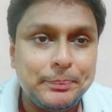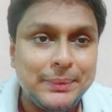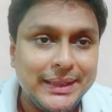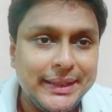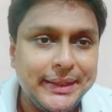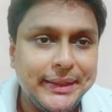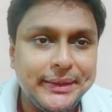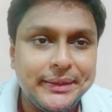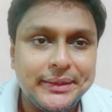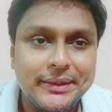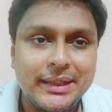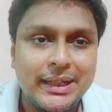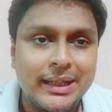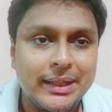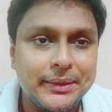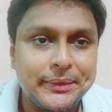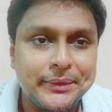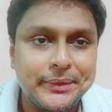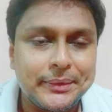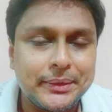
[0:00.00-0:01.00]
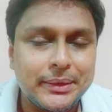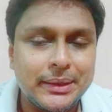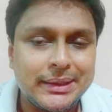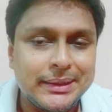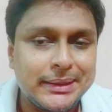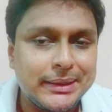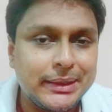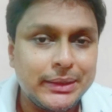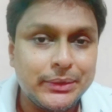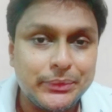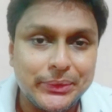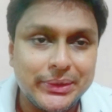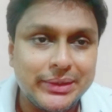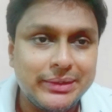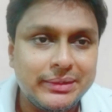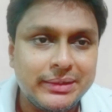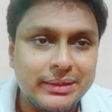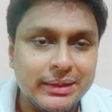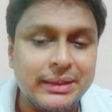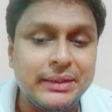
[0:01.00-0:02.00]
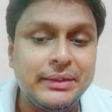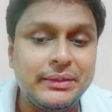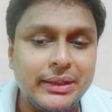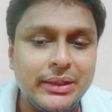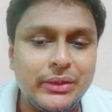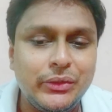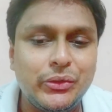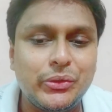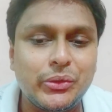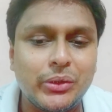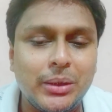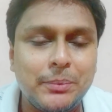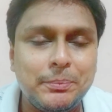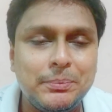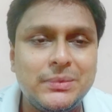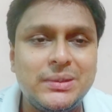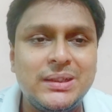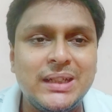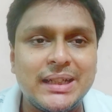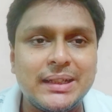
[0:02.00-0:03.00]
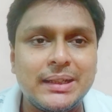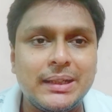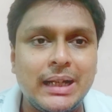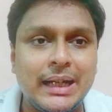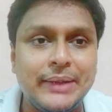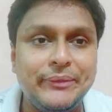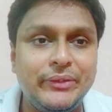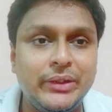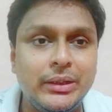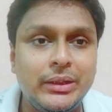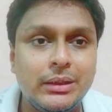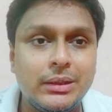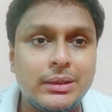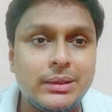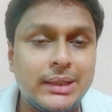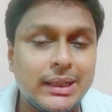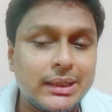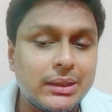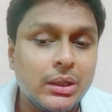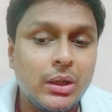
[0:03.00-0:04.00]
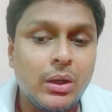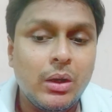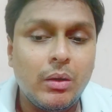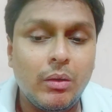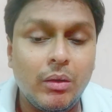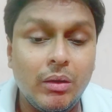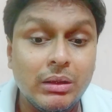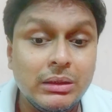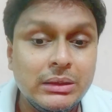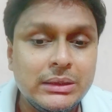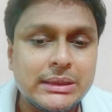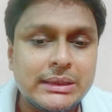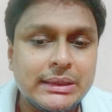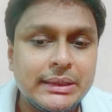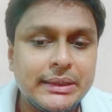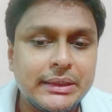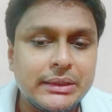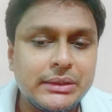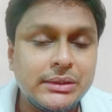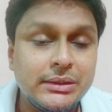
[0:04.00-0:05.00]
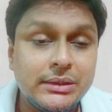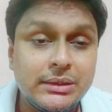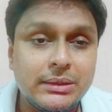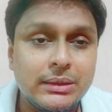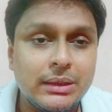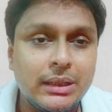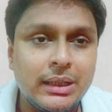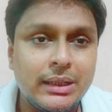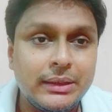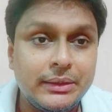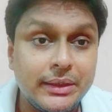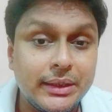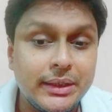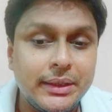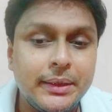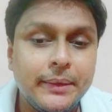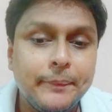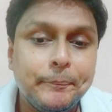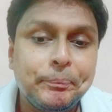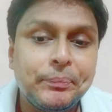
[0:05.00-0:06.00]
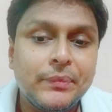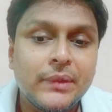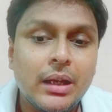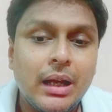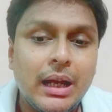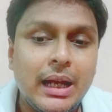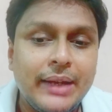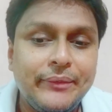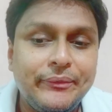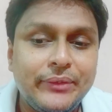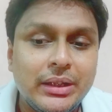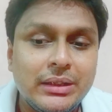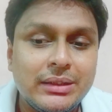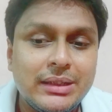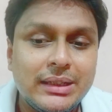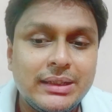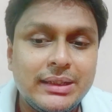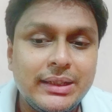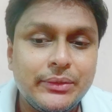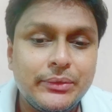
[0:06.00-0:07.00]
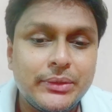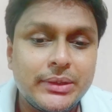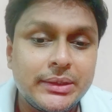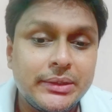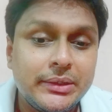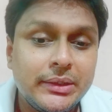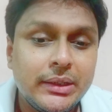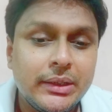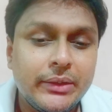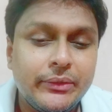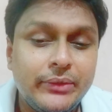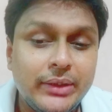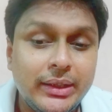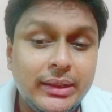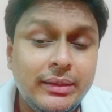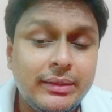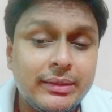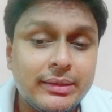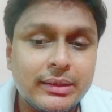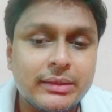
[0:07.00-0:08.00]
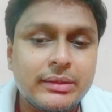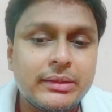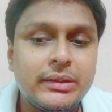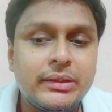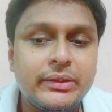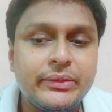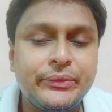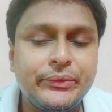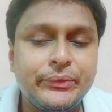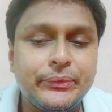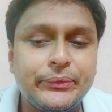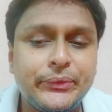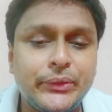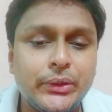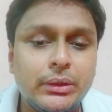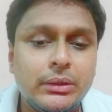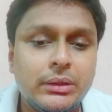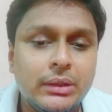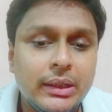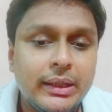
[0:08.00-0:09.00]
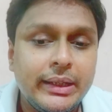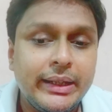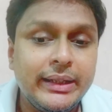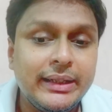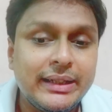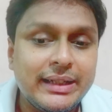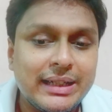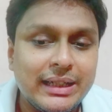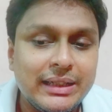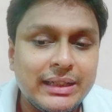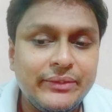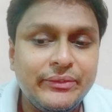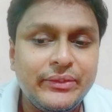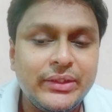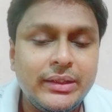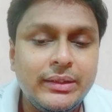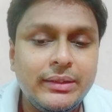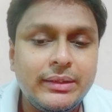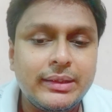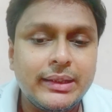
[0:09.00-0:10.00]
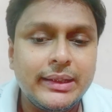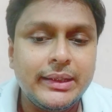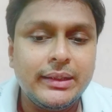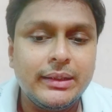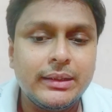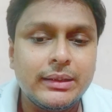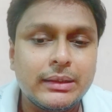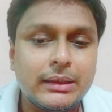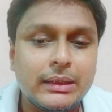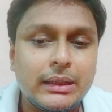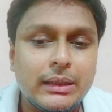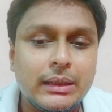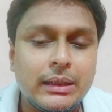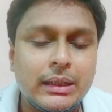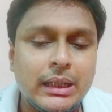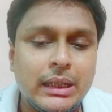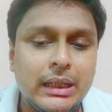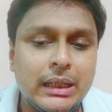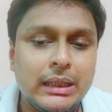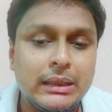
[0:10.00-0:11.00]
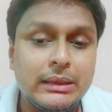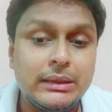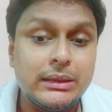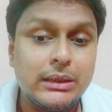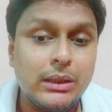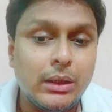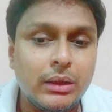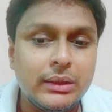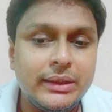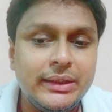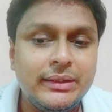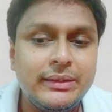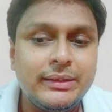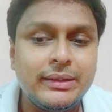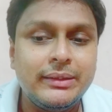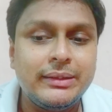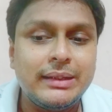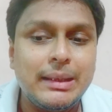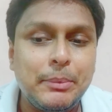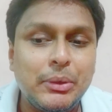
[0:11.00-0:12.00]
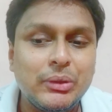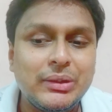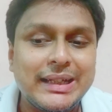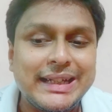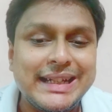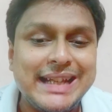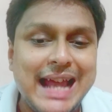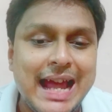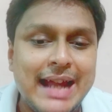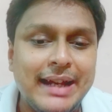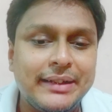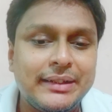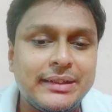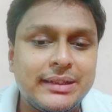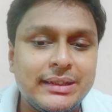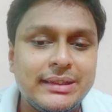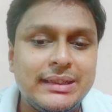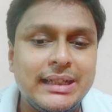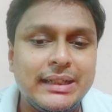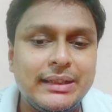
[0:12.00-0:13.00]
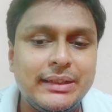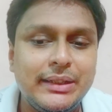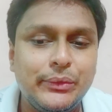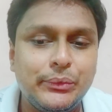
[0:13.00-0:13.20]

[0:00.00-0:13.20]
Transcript: playing. And it was a great job that I feel that all the cricketers did. I felt that they were very successful in convincing the audiences about the character that